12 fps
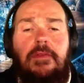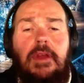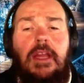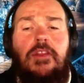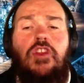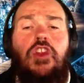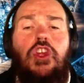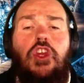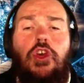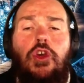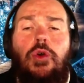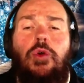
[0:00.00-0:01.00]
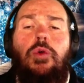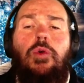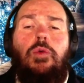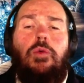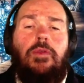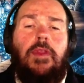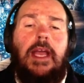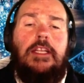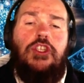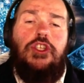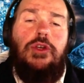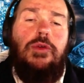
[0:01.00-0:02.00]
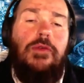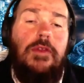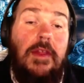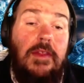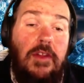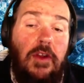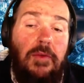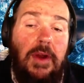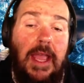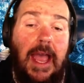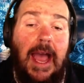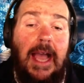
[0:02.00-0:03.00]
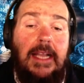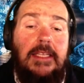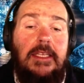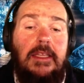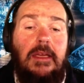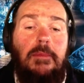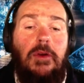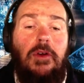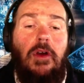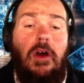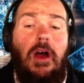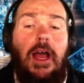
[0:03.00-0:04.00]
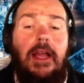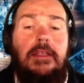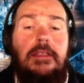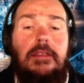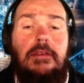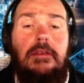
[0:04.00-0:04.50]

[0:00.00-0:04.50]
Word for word: It's you that chooses to react to them or not.